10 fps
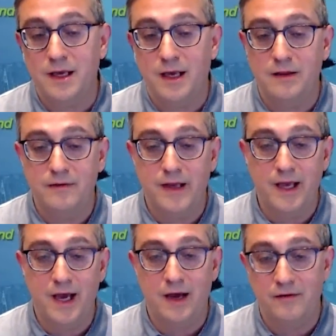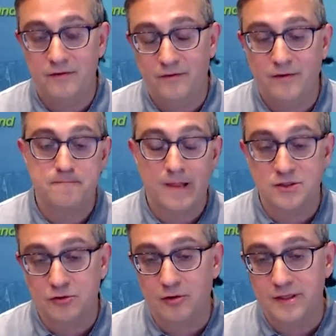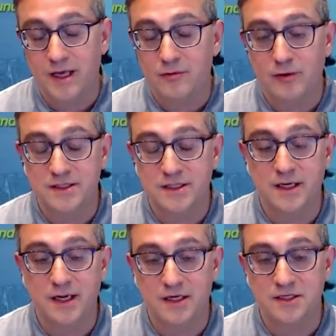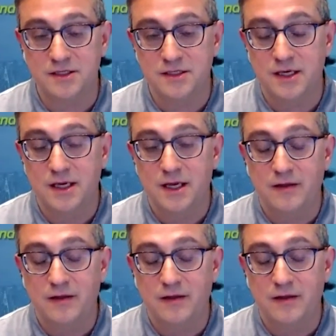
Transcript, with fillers: And they have strong networks and connections